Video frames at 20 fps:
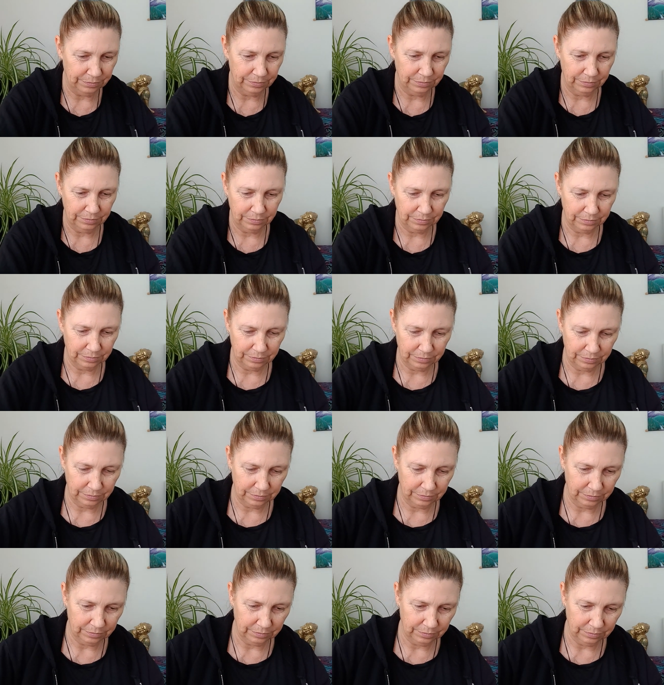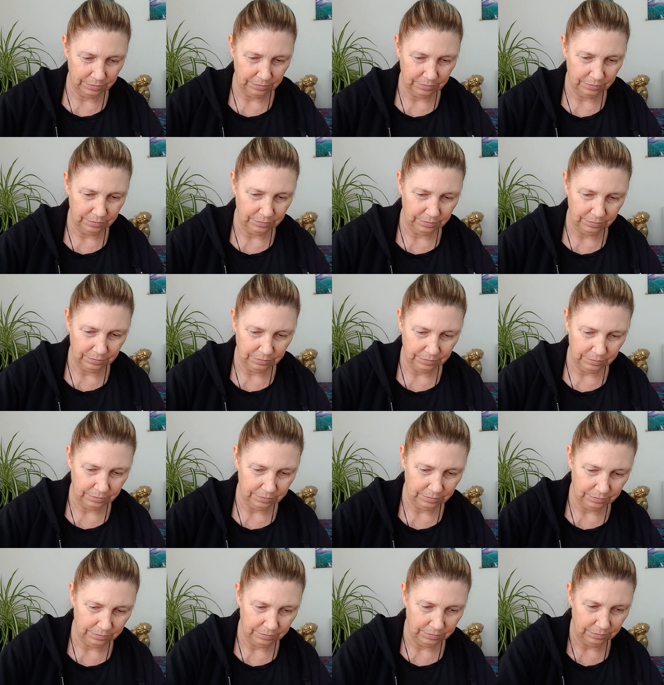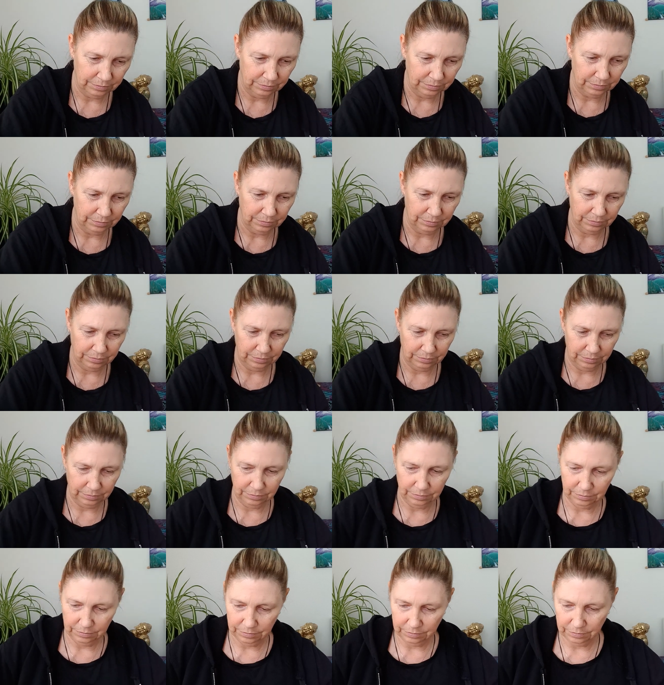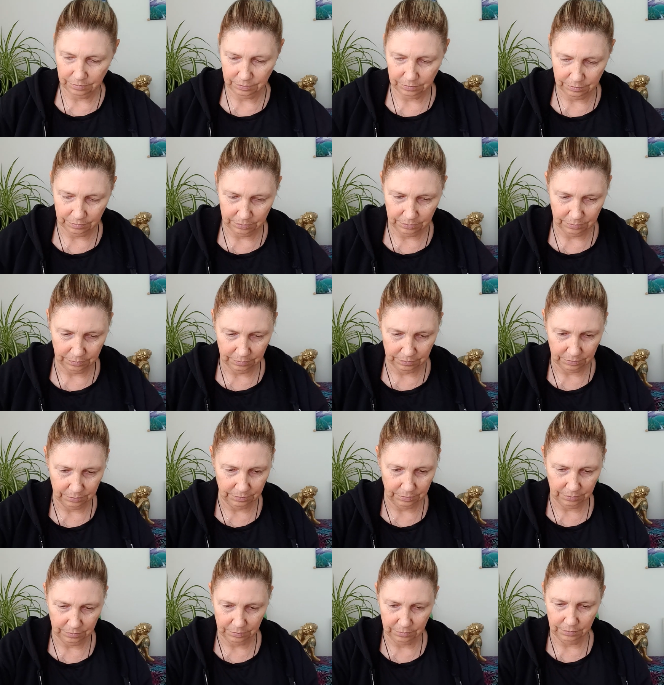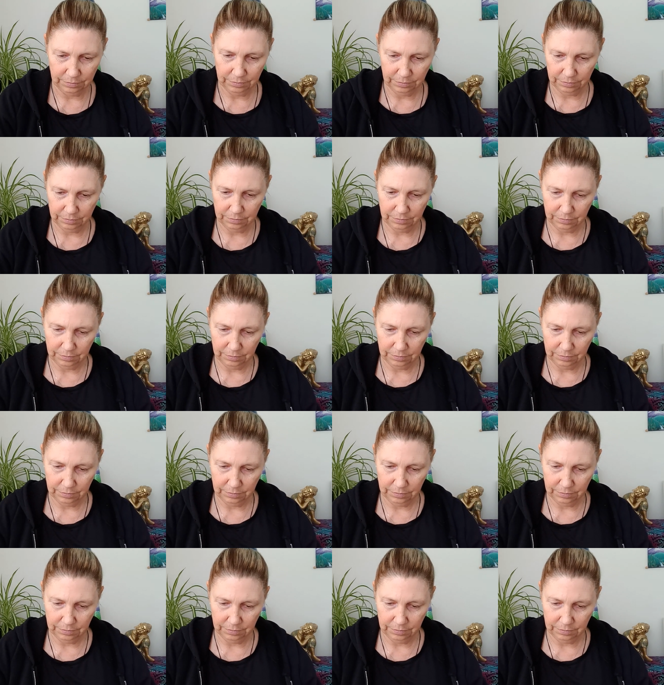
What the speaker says: (no one is talking)